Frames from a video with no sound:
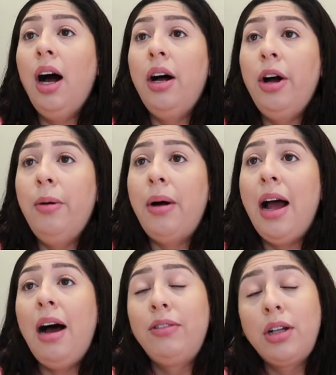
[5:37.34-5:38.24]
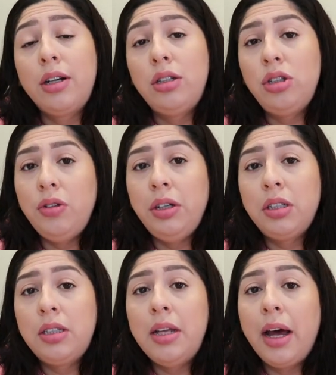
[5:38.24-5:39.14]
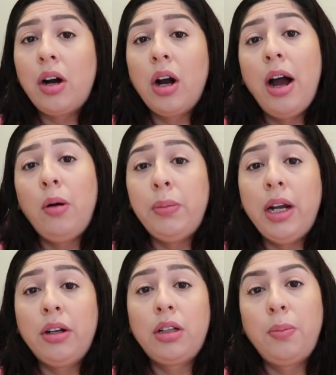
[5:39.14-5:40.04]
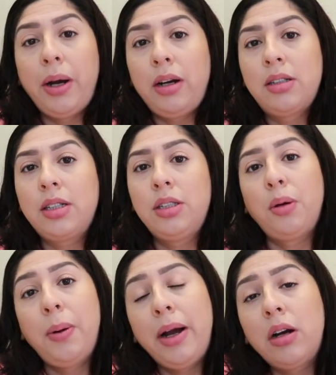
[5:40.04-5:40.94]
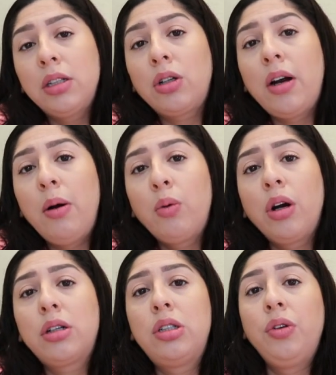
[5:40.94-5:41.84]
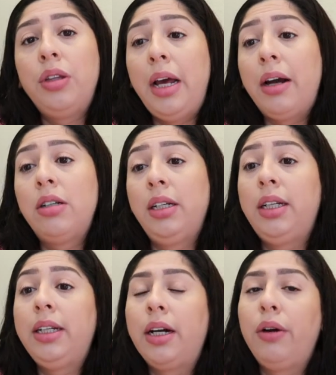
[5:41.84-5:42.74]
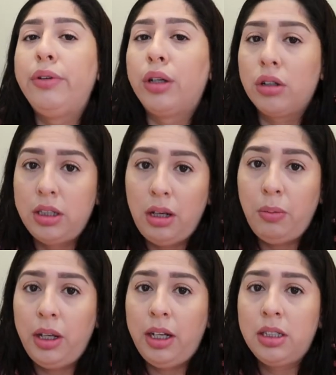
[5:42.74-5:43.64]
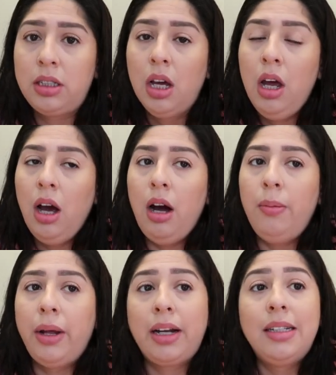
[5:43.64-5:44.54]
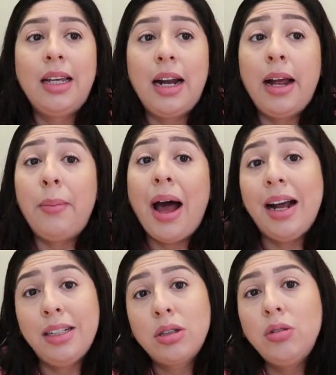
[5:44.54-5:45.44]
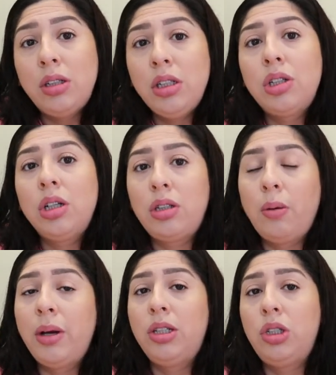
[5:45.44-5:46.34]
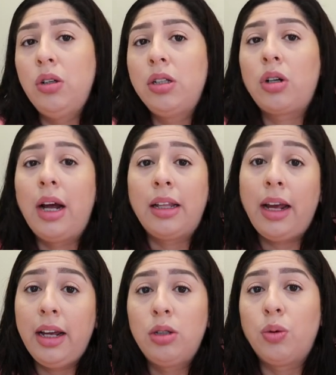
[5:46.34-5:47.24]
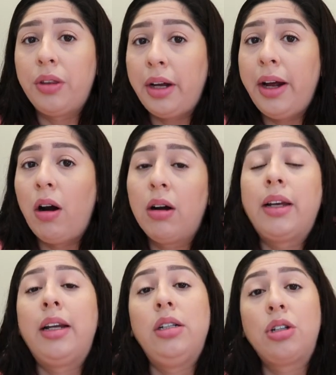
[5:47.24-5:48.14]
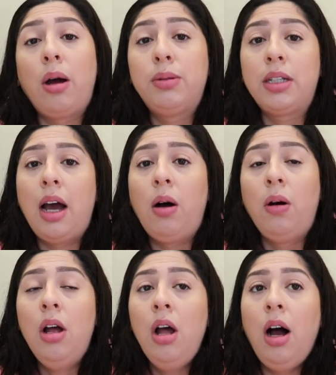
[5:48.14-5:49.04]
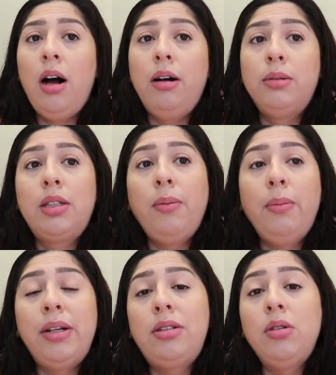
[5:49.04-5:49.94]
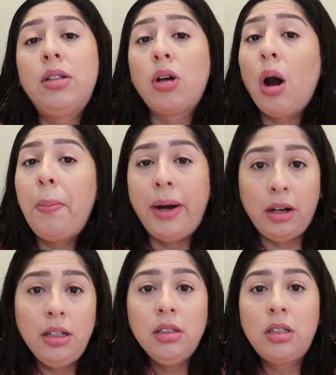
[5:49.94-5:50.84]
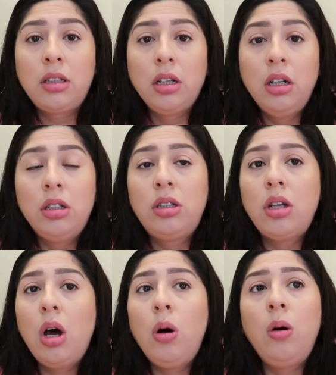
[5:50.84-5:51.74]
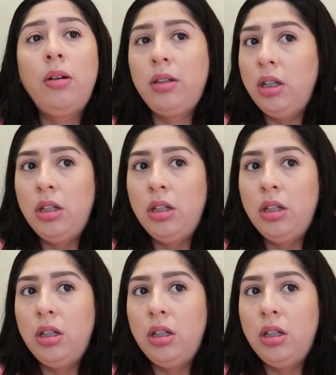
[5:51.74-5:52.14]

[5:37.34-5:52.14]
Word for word: Um, I have a lot of students that are helping out their parents because their parents are at work, so they are taking care of younger siblings. Um, like I said, I am a high school teacher, so my students are at the age where they are getting jobs now. Um, some of my students are parents, so